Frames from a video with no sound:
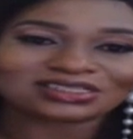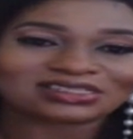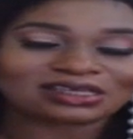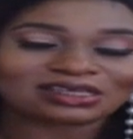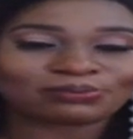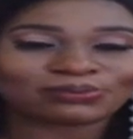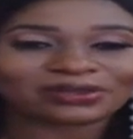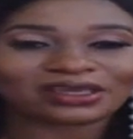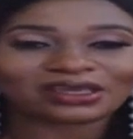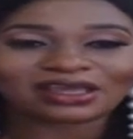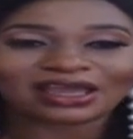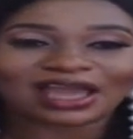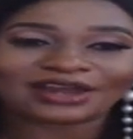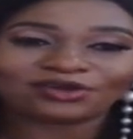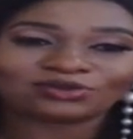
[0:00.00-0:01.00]
is simply,
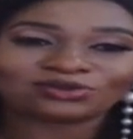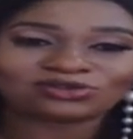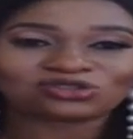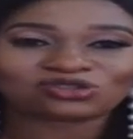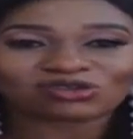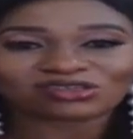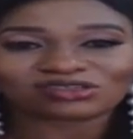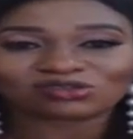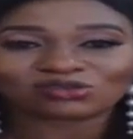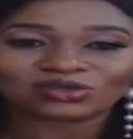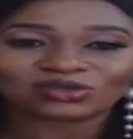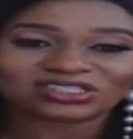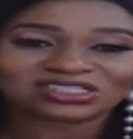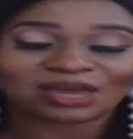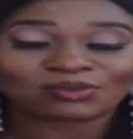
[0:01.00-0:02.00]
I don't want to stress too
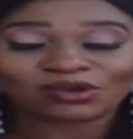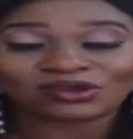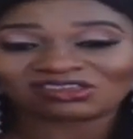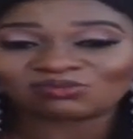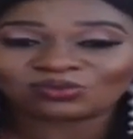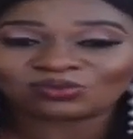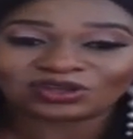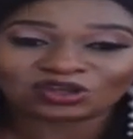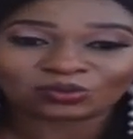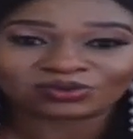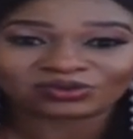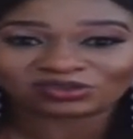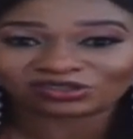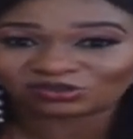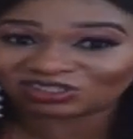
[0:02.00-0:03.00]
much time on these Boolean
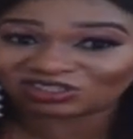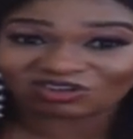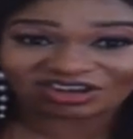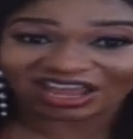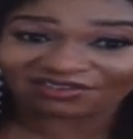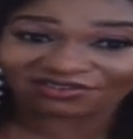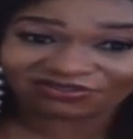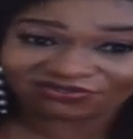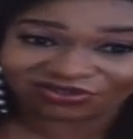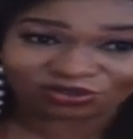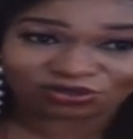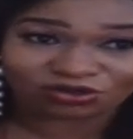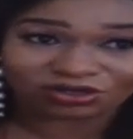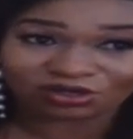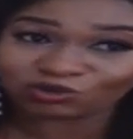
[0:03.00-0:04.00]
operators because I already have a
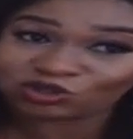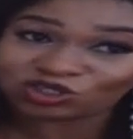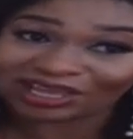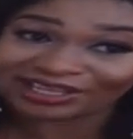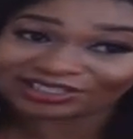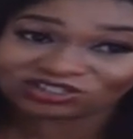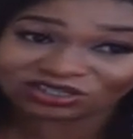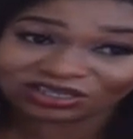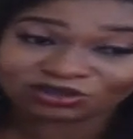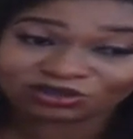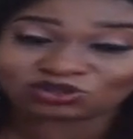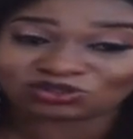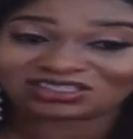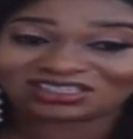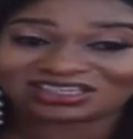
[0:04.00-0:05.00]
video on it, which I think you
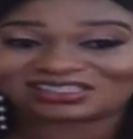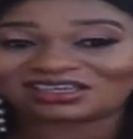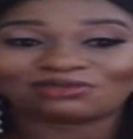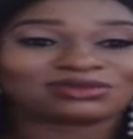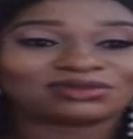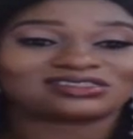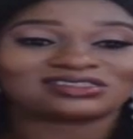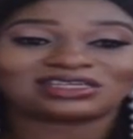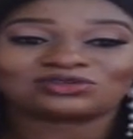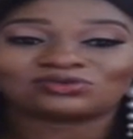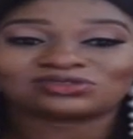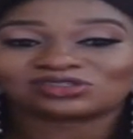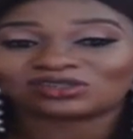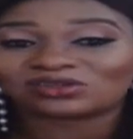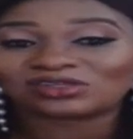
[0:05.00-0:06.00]
should take time and
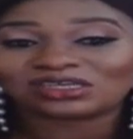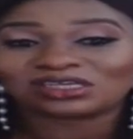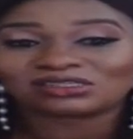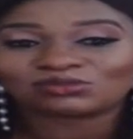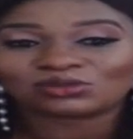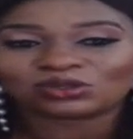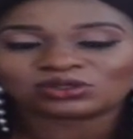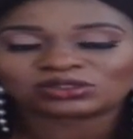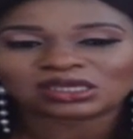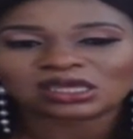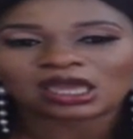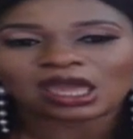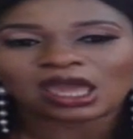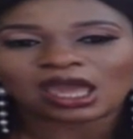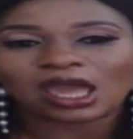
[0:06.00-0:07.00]
study it because
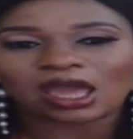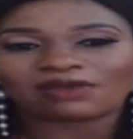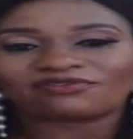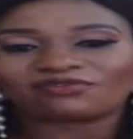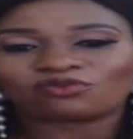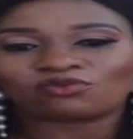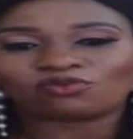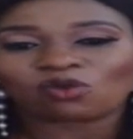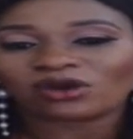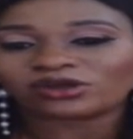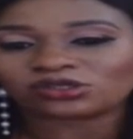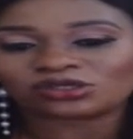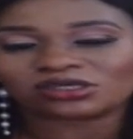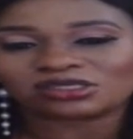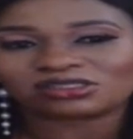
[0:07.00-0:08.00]
I've
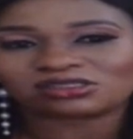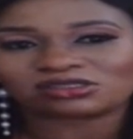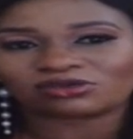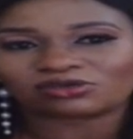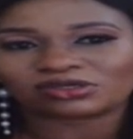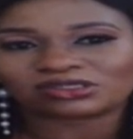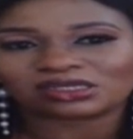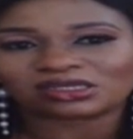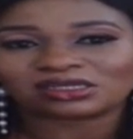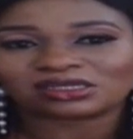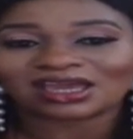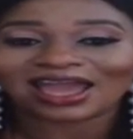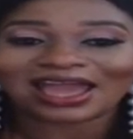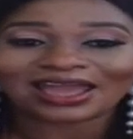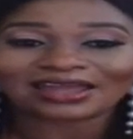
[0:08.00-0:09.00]
worked on it seriously.
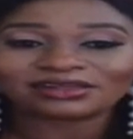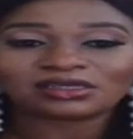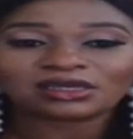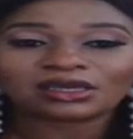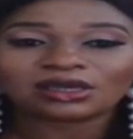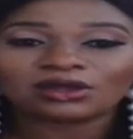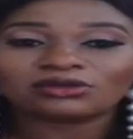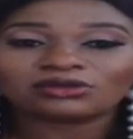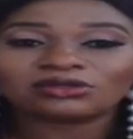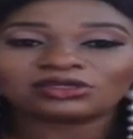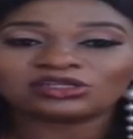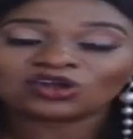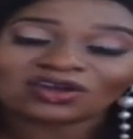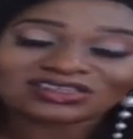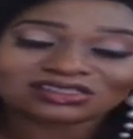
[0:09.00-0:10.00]
The AND, the
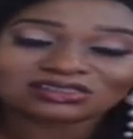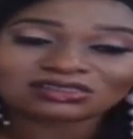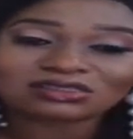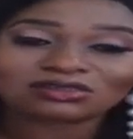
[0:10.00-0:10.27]
NOT,